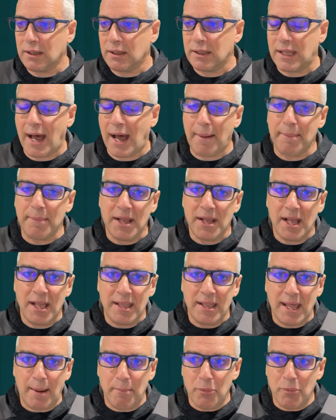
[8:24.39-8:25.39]

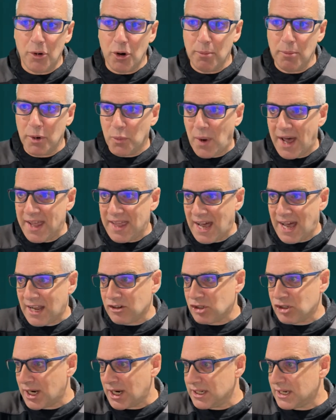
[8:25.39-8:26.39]
that moment where that
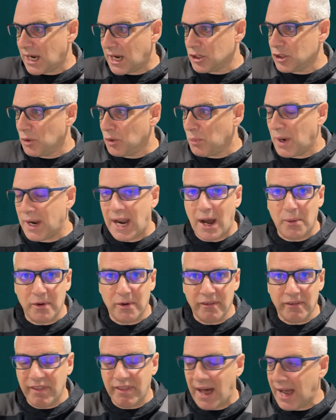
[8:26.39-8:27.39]
transaction went out
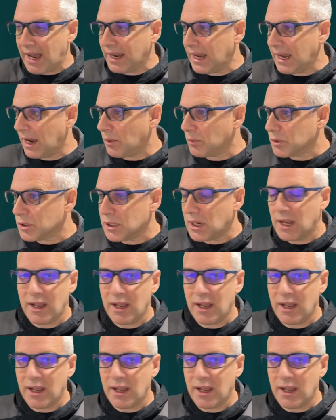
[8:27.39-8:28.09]
of that account,